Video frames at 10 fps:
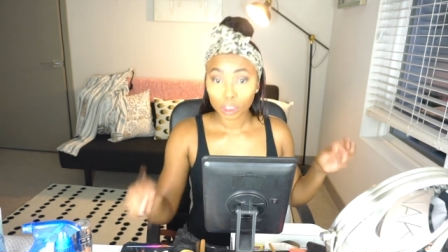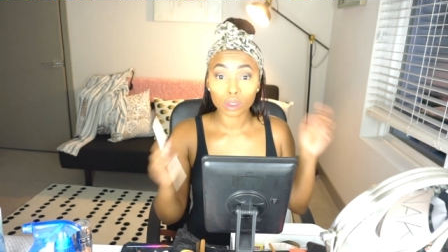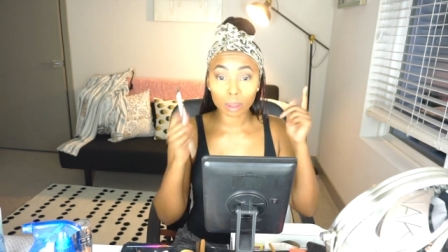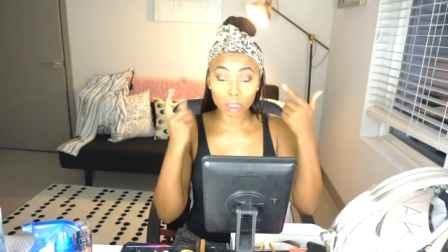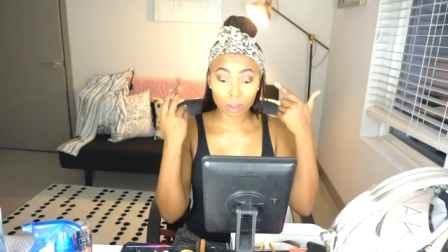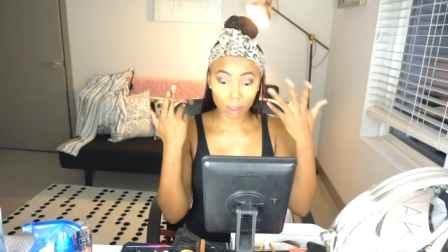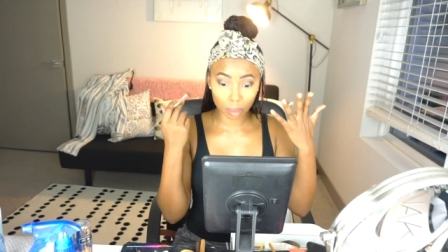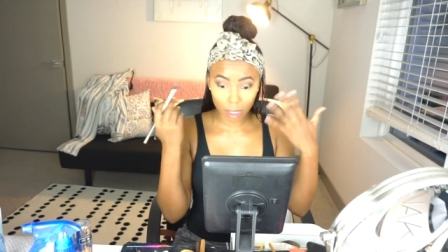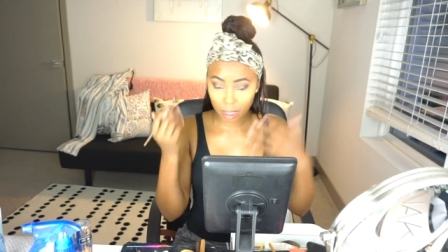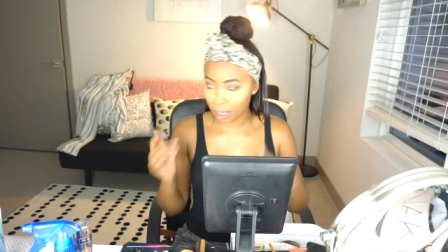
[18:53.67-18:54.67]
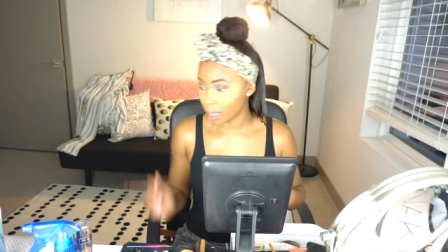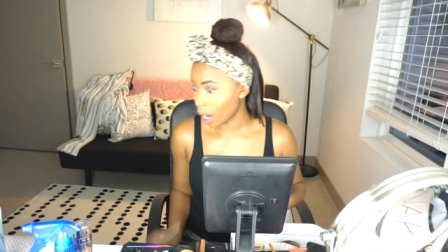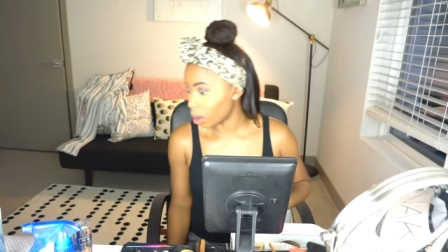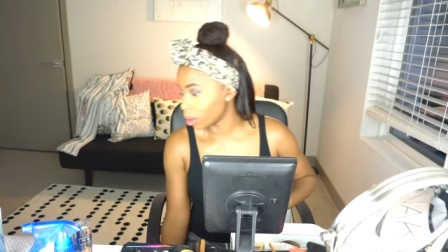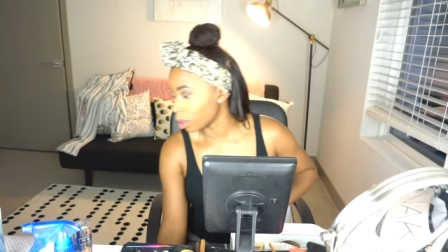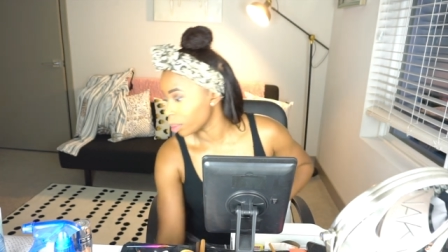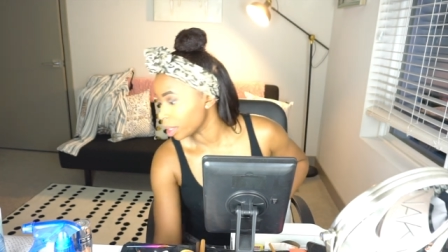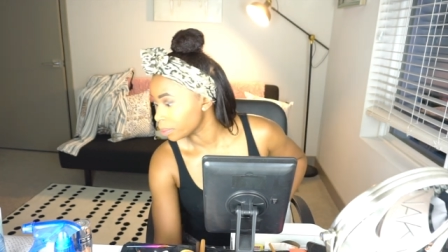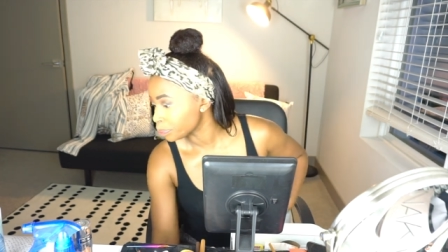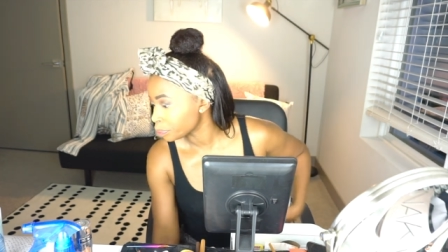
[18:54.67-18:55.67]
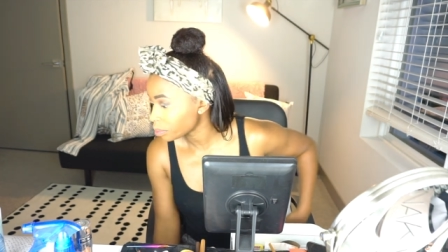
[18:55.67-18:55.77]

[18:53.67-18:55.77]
So I'm just gonna blend this out a little bit.